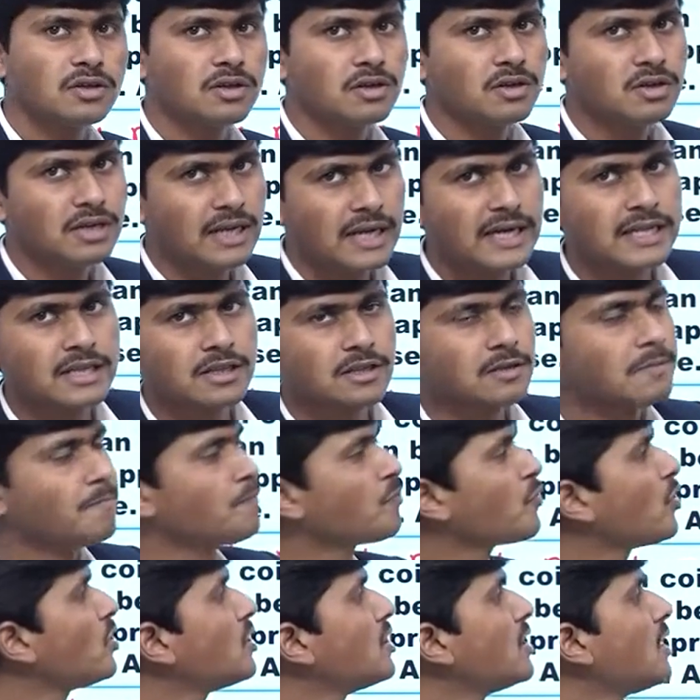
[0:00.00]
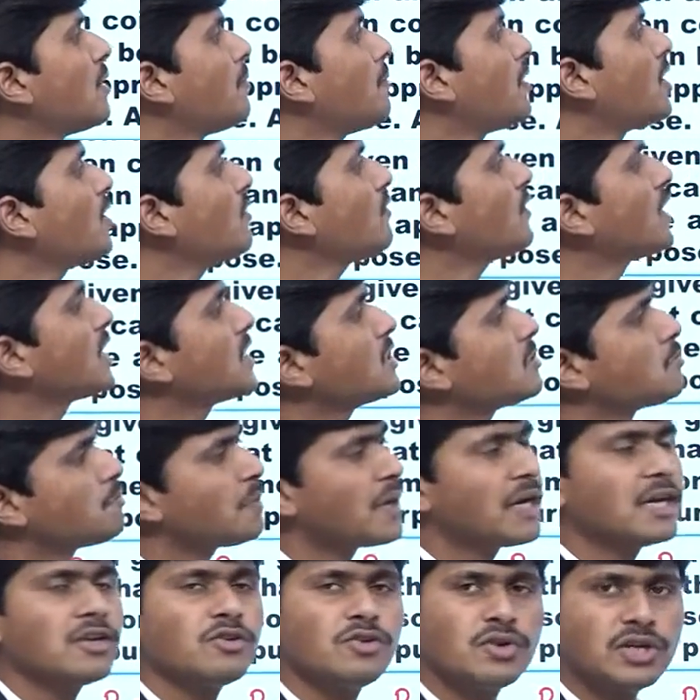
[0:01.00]
length or number of turns
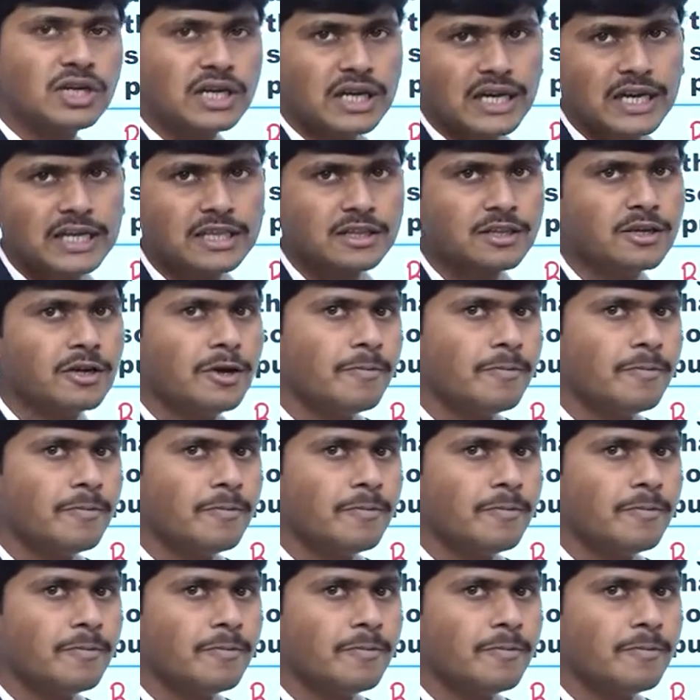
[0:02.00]
per unit length